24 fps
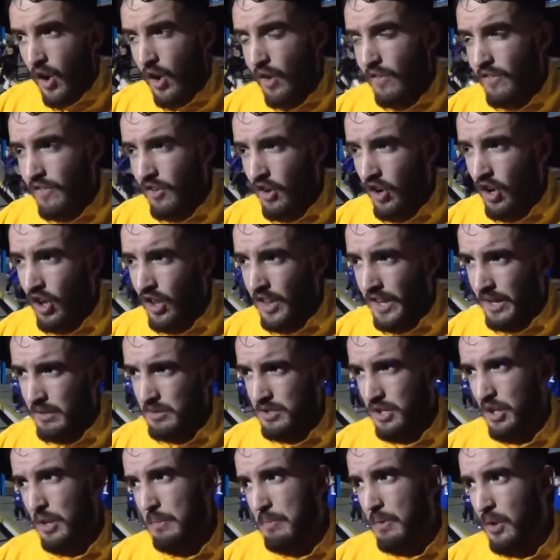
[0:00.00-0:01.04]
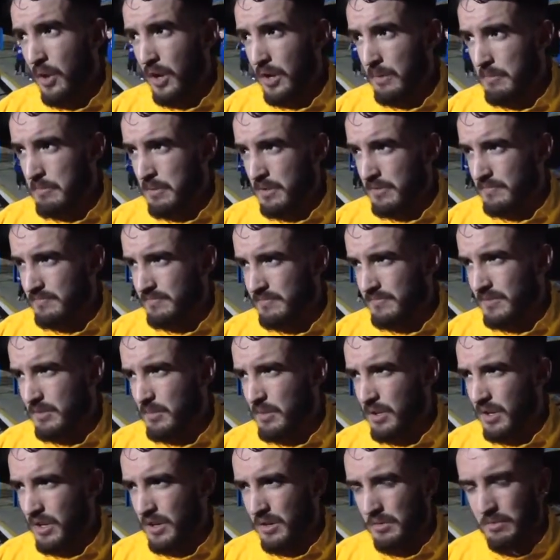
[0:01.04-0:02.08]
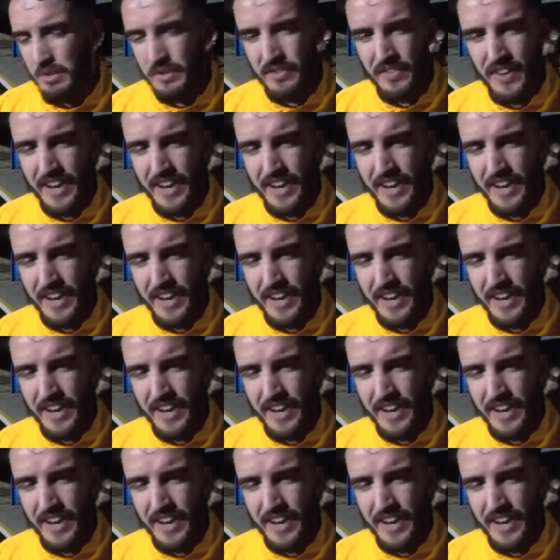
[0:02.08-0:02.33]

overall it was a good point, but we're